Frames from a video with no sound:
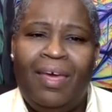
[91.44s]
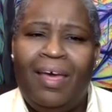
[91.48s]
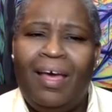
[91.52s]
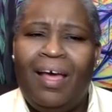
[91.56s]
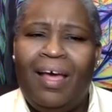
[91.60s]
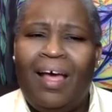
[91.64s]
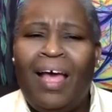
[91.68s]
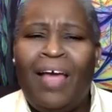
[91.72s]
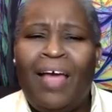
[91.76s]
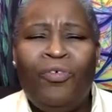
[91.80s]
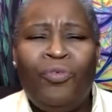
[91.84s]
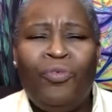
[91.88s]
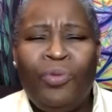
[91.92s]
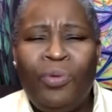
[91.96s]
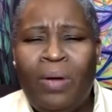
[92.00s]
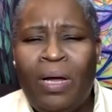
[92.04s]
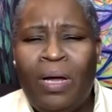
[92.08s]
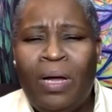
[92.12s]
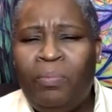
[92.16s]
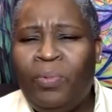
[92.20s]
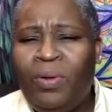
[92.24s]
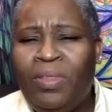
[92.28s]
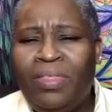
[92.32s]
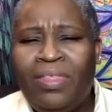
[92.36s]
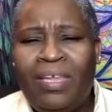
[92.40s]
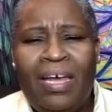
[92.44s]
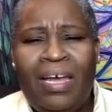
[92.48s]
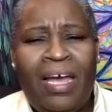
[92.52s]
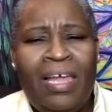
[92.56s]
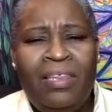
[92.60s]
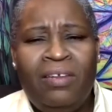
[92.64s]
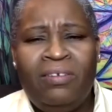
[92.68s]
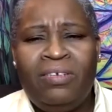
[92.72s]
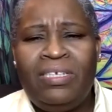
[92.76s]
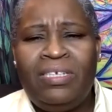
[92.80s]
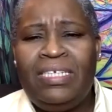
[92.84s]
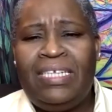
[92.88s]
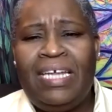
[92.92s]
I grew up with the
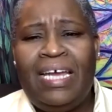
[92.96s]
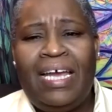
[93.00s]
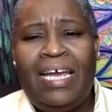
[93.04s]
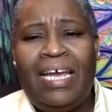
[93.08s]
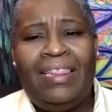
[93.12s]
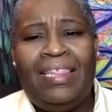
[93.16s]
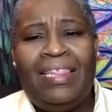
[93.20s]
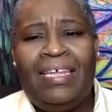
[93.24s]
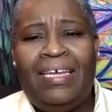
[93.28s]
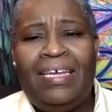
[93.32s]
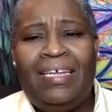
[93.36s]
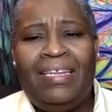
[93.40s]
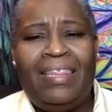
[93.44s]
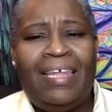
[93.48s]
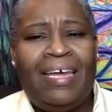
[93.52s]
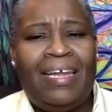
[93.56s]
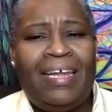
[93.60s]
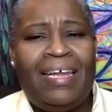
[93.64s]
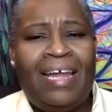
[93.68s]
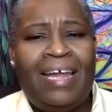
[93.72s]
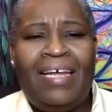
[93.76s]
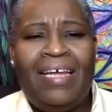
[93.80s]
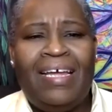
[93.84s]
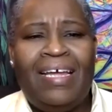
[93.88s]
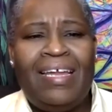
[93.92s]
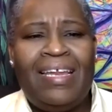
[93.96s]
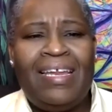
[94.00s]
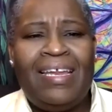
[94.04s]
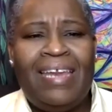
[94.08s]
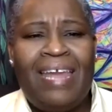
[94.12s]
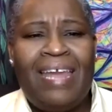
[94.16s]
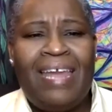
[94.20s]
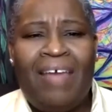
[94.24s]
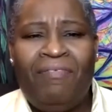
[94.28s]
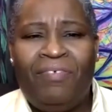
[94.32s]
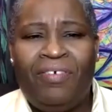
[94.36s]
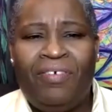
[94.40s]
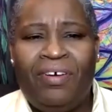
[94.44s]
understanding that I could
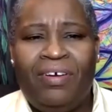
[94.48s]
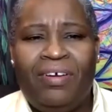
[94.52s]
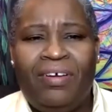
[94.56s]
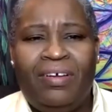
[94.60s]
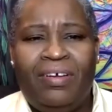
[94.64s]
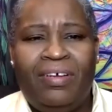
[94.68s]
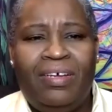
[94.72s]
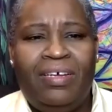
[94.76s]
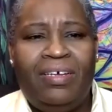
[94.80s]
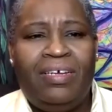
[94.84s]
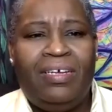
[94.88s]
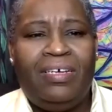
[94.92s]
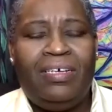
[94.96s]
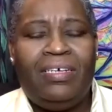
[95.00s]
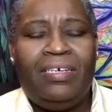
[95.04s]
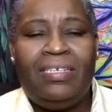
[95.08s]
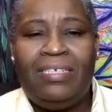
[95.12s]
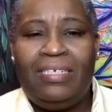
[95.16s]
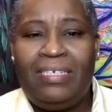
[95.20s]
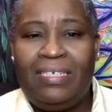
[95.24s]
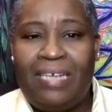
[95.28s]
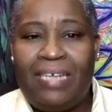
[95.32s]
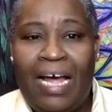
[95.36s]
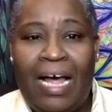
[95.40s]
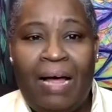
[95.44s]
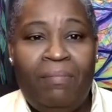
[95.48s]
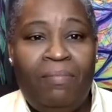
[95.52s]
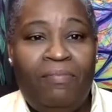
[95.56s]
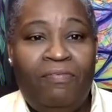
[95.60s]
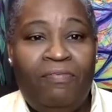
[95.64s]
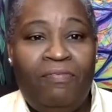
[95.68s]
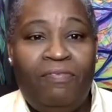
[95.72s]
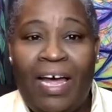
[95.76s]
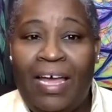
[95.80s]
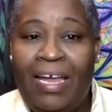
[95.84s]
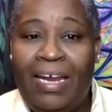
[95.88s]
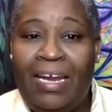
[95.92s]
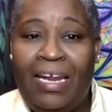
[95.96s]
never stop
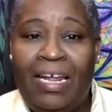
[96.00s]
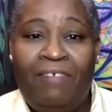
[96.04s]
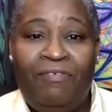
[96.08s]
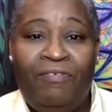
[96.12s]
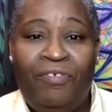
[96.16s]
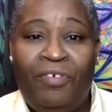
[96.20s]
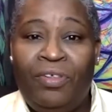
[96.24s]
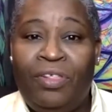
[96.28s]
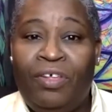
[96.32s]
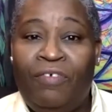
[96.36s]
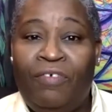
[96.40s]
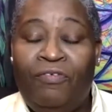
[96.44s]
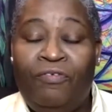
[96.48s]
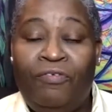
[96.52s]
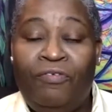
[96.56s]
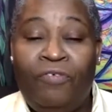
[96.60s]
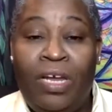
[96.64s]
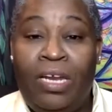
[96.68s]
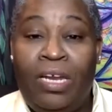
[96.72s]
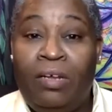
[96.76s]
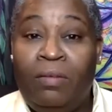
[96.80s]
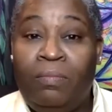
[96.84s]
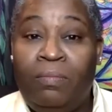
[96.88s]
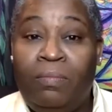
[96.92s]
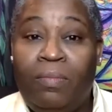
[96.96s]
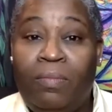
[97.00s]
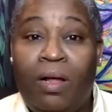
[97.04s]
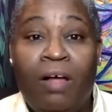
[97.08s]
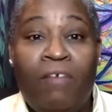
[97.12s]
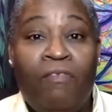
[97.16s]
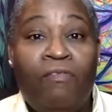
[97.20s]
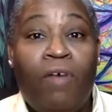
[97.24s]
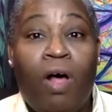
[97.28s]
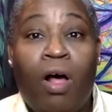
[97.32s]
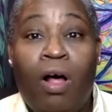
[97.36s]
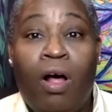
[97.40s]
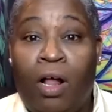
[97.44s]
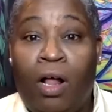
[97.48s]
fighting for the freedom
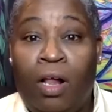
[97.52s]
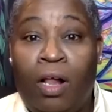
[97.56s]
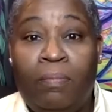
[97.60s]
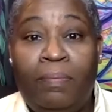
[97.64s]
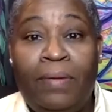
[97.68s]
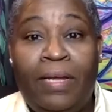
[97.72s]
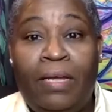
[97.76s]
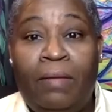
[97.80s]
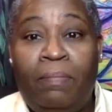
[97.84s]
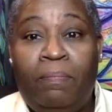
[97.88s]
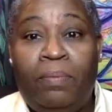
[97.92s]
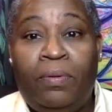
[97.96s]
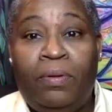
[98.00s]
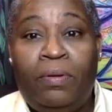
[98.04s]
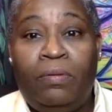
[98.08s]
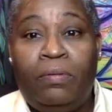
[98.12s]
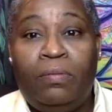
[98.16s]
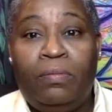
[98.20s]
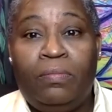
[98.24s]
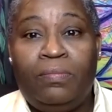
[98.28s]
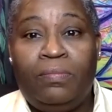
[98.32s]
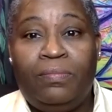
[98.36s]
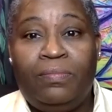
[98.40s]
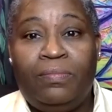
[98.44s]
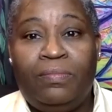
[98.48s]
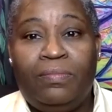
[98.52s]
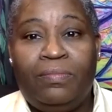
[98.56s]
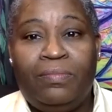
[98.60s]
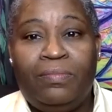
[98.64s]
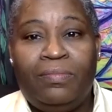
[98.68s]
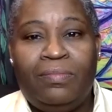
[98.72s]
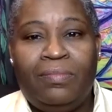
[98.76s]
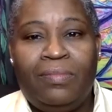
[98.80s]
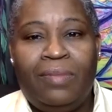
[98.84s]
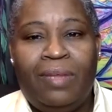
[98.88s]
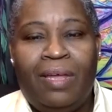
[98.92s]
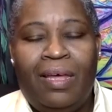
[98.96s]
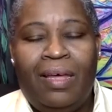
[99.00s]
of all people.
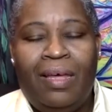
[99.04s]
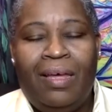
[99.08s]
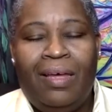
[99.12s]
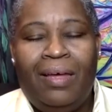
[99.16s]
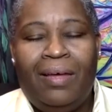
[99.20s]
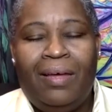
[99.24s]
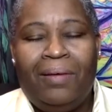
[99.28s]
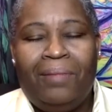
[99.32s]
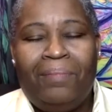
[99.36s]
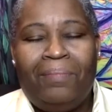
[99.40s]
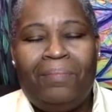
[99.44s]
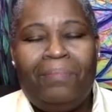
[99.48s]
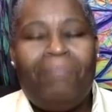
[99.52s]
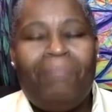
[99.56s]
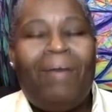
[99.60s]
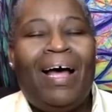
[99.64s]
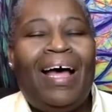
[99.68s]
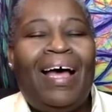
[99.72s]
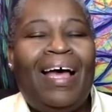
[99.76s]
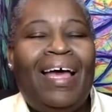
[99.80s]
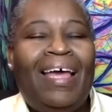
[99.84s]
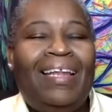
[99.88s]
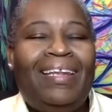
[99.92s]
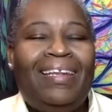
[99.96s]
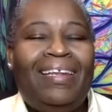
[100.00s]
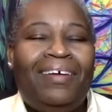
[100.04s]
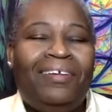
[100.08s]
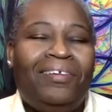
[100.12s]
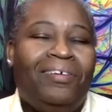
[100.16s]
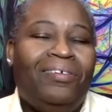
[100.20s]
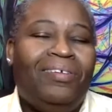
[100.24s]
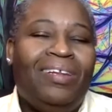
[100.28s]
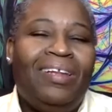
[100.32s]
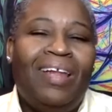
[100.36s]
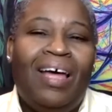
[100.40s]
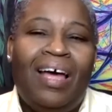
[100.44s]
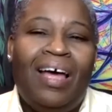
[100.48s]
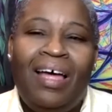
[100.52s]
My little
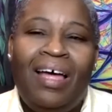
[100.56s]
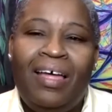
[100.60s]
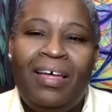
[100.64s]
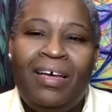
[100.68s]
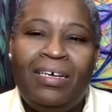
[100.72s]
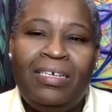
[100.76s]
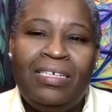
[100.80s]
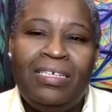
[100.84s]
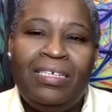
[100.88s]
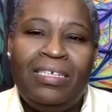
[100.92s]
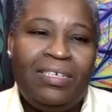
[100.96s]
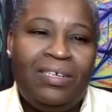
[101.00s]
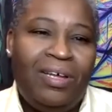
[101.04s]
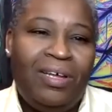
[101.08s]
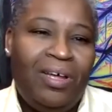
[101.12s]
lungs